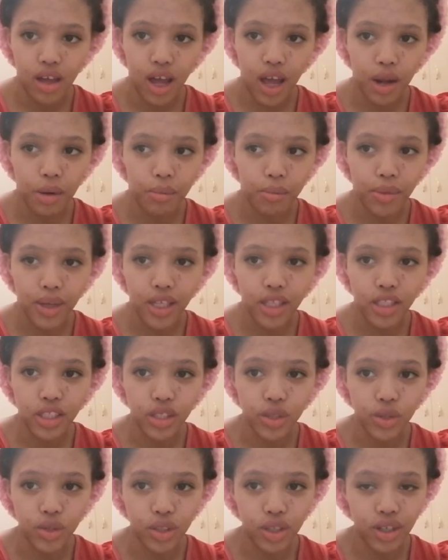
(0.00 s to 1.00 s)
and me
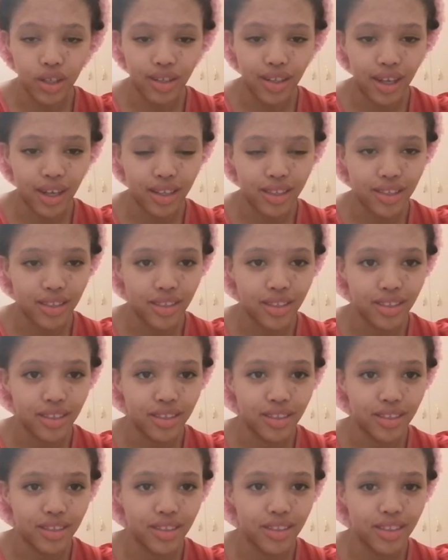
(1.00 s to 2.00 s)
just like
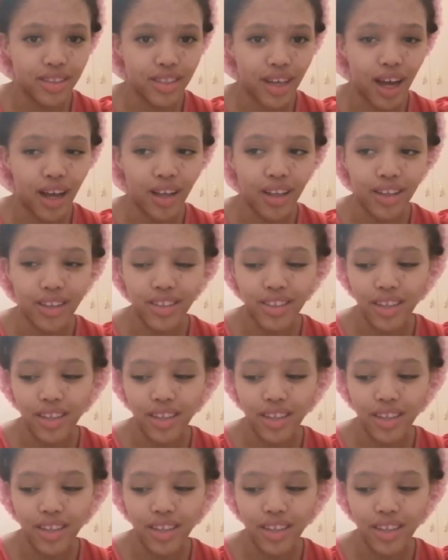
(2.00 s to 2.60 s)
del-